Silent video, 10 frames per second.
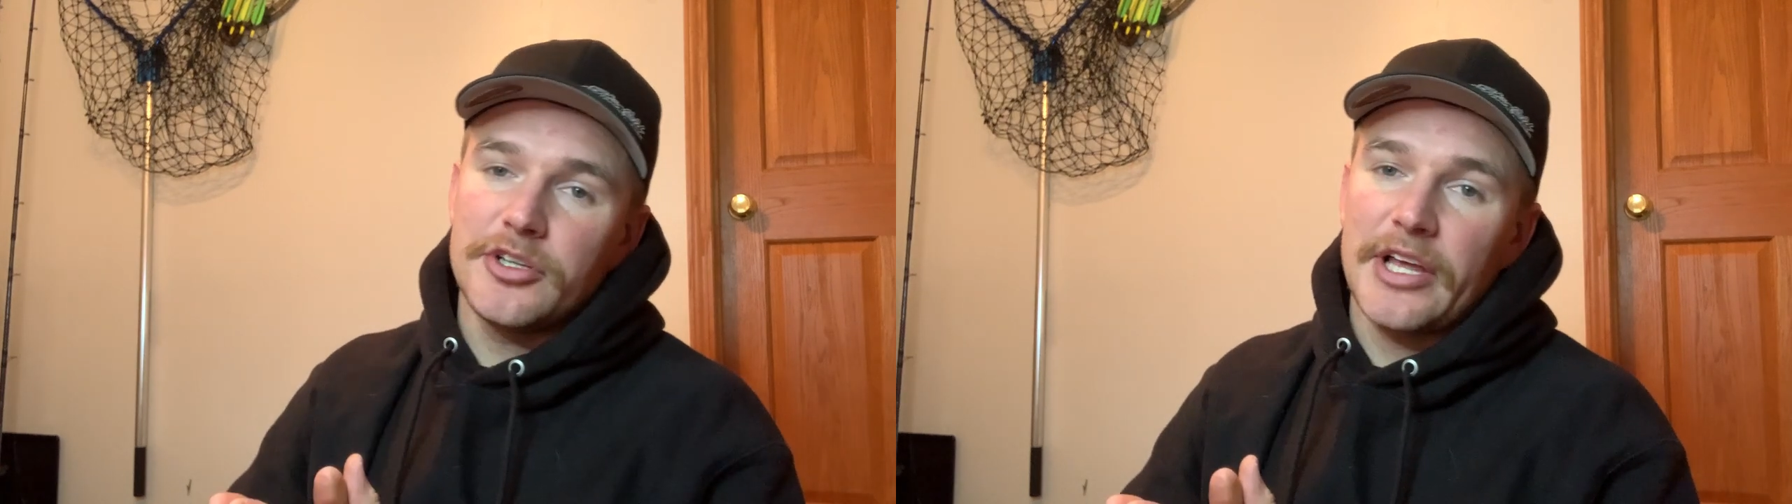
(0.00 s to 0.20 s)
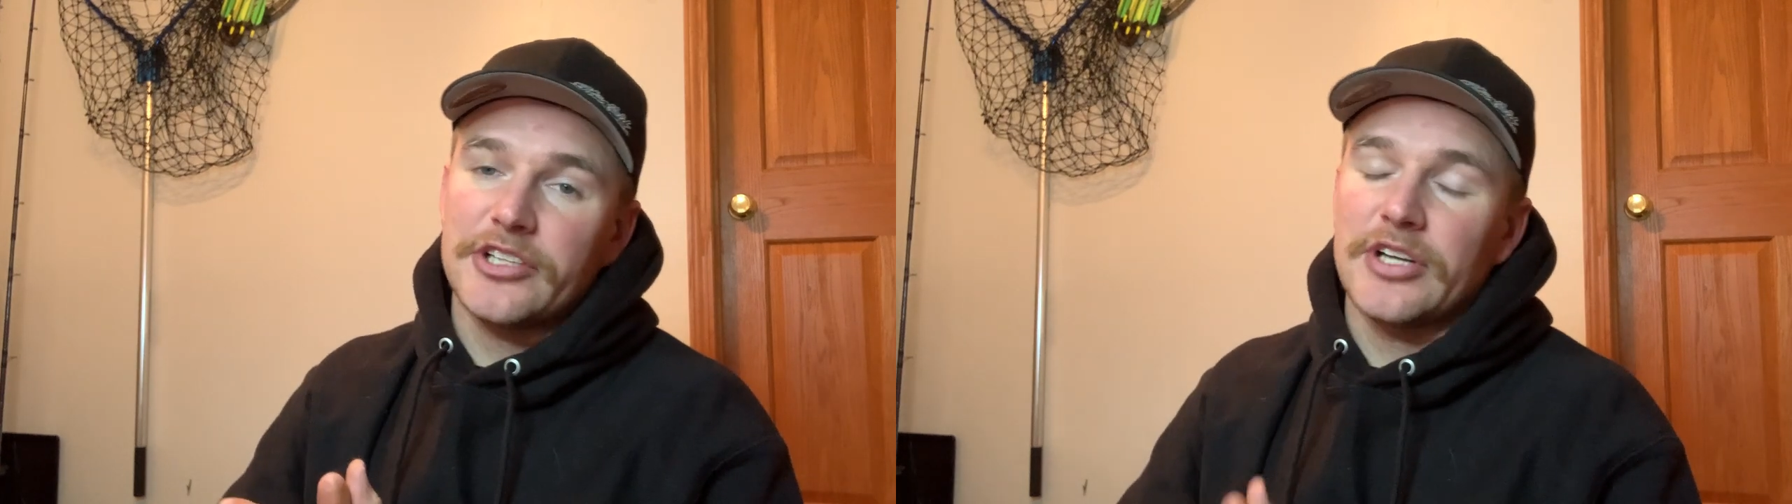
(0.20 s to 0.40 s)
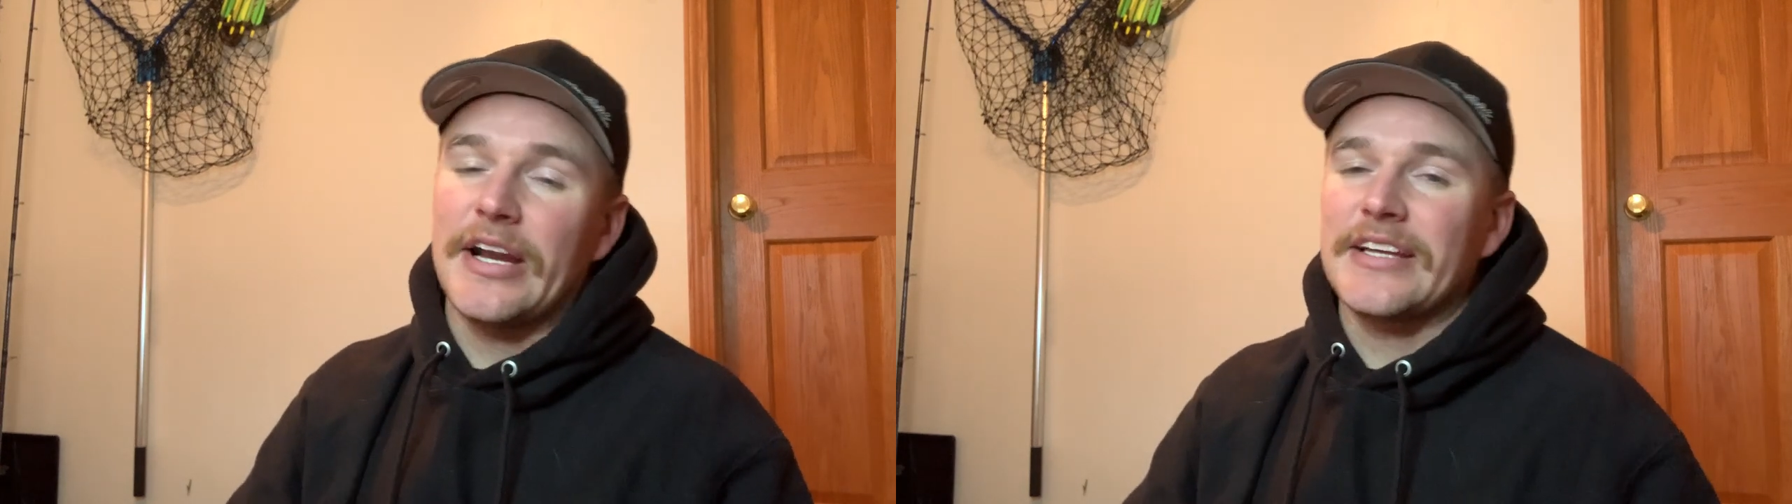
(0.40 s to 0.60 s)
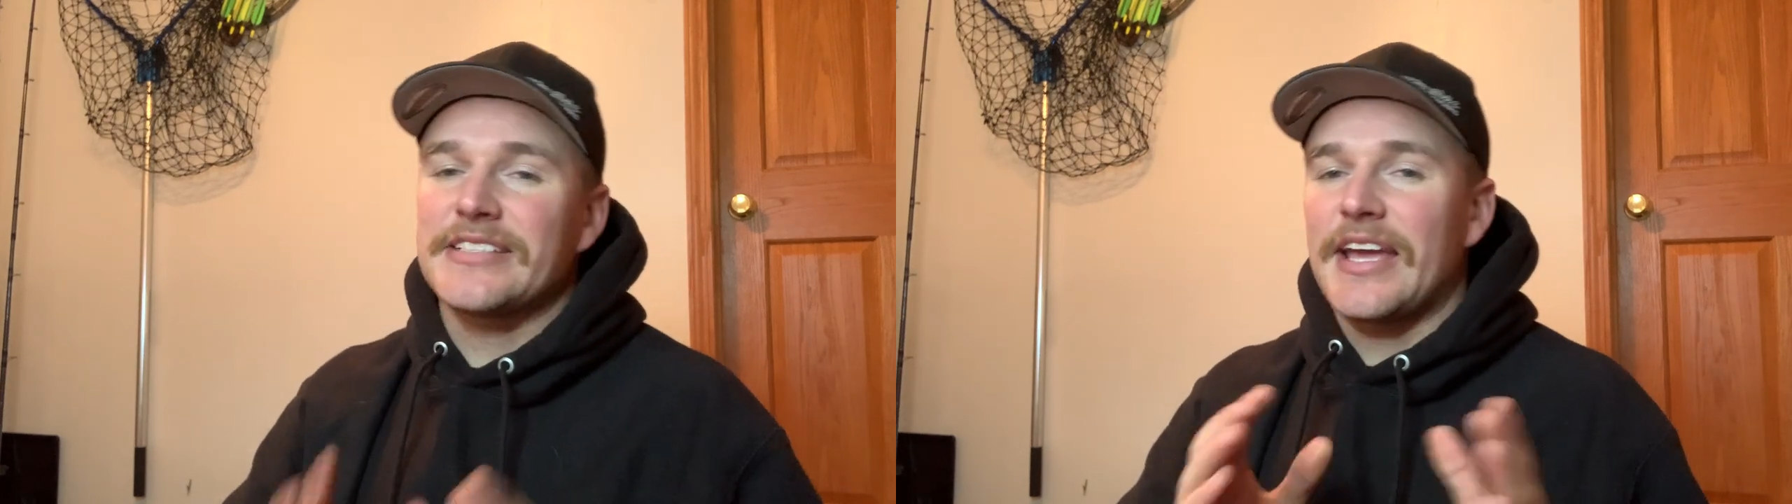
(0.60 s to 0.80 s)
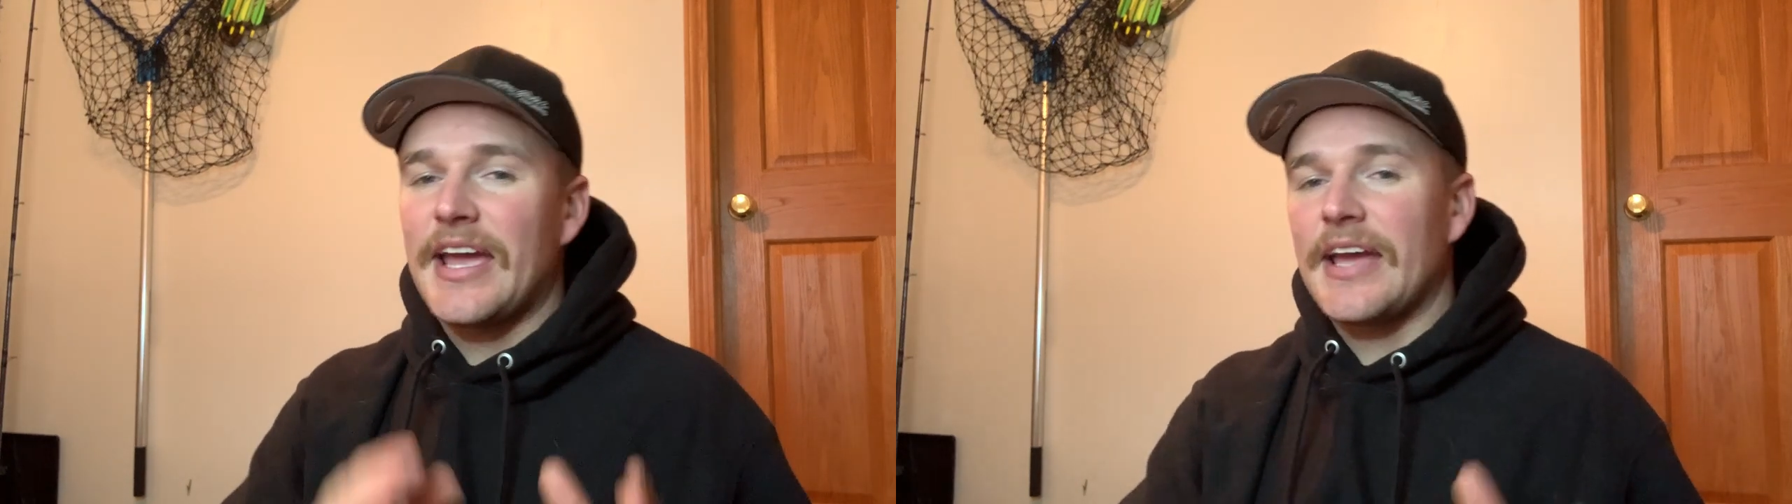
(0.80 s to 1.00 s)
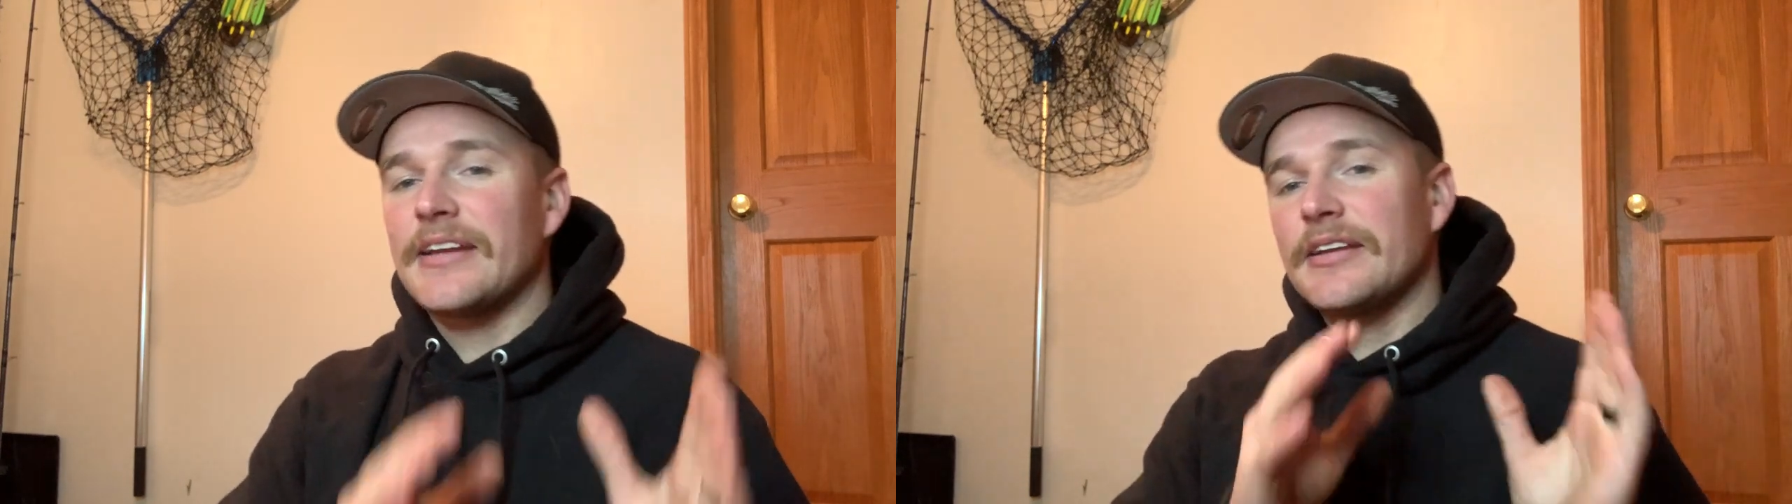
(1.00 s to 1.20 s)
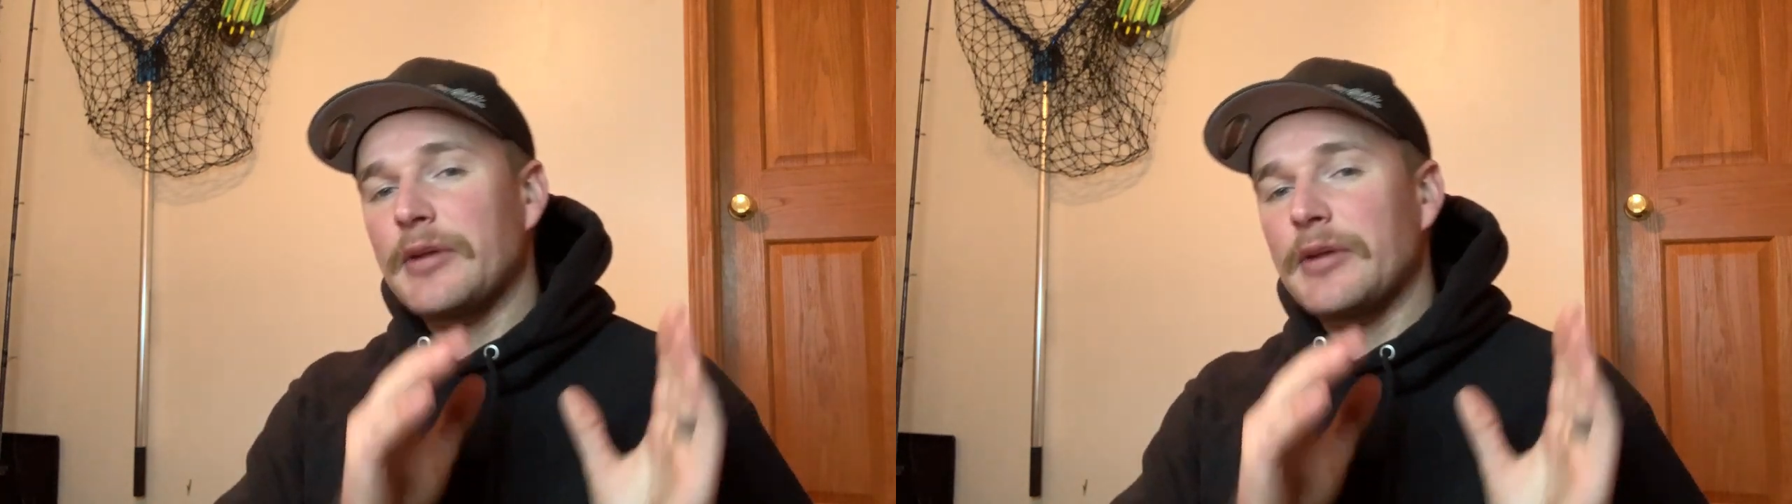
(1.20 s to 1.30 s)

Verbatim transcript: electronics and